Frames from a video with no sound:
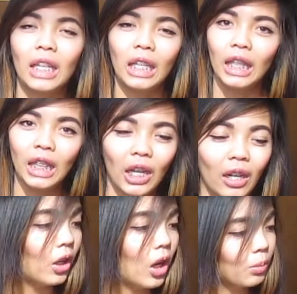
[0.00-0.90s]
it in
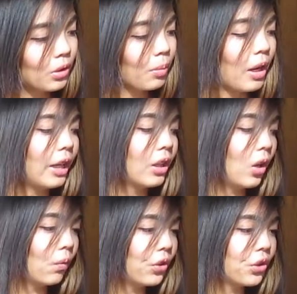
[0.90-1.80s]
there. It calms your mind,
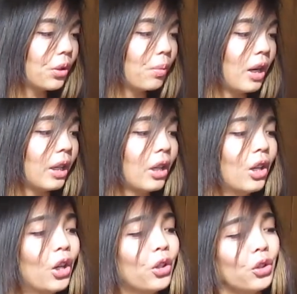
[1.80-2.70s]
comforts your body,
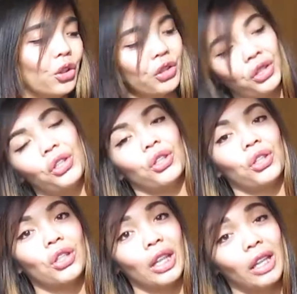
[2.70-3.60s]
nourishes your
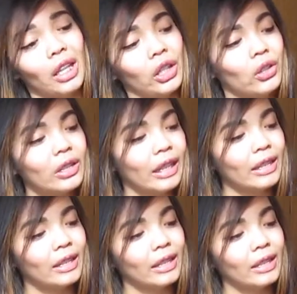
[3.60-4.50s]
skin and your
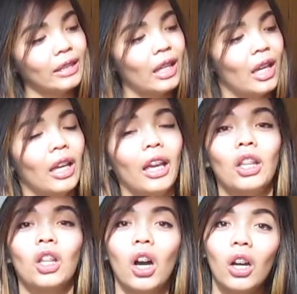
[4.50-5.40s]
senses,
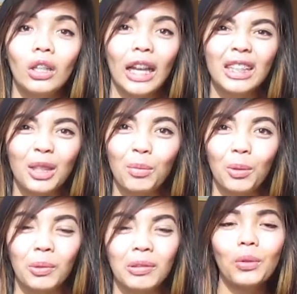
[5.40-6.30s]
and long-lasting
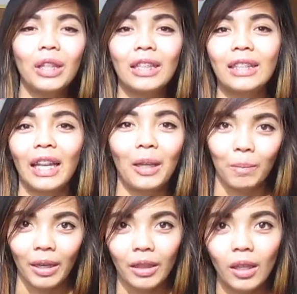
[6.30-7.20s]
bubbles. Only the
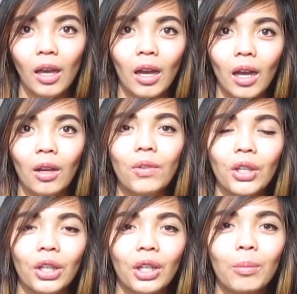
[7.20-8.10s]
second month of
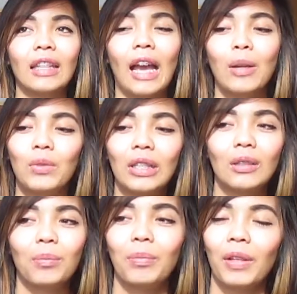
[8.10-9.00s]
the year, I've
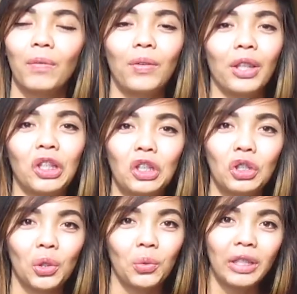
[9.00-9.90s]
just been feeling
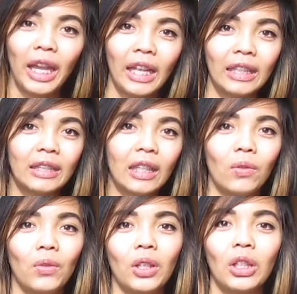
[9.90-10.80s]
so tense
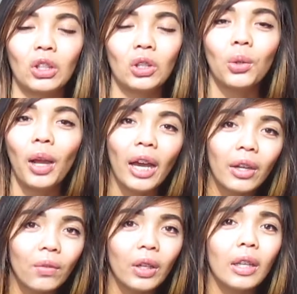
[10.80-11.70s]
and feeling so
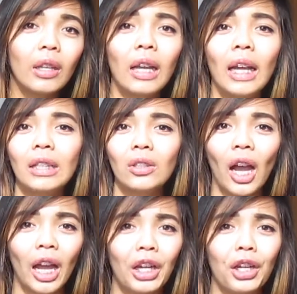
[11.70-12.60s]
out of it,
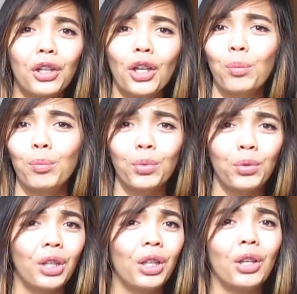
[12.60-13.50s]
tired,
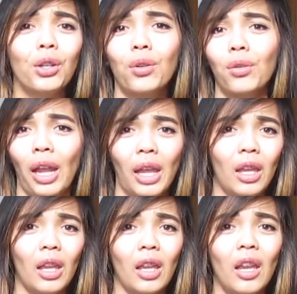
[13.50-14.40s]
moody,
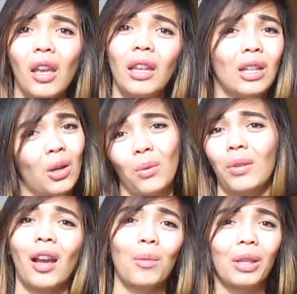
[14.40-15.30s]
cranky. No,
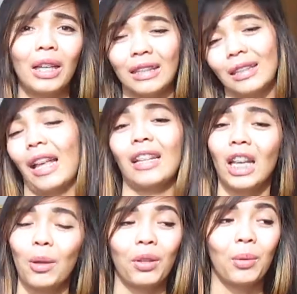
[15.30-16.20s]
not because it's that
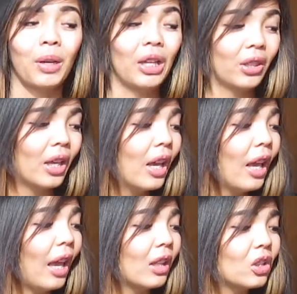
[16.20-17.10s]
time of the month.
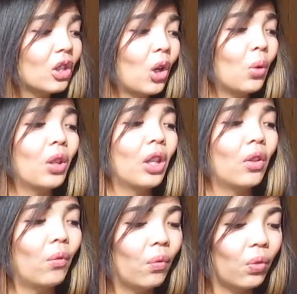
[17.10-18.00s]
And so
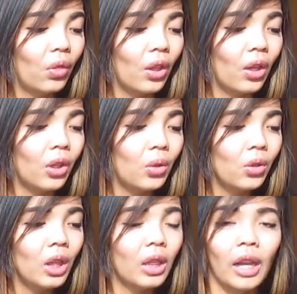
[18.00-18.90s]
the
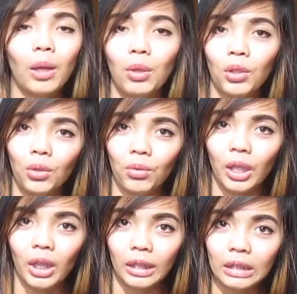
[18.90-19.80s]
new thing that I've been
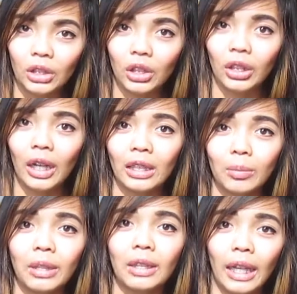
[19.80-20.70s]
doing this year has
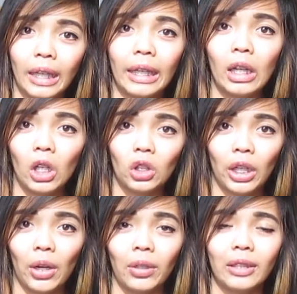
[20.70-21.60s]
been taking hot
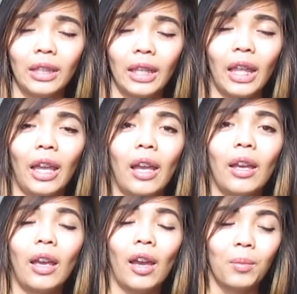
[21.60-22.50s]
showers, and they
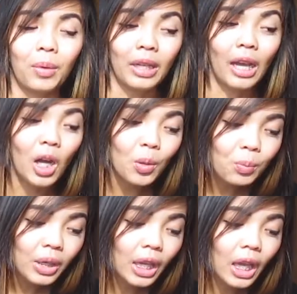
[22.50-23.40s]
have been
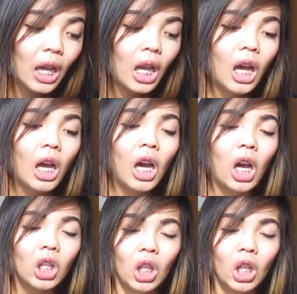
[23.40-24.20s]
helping a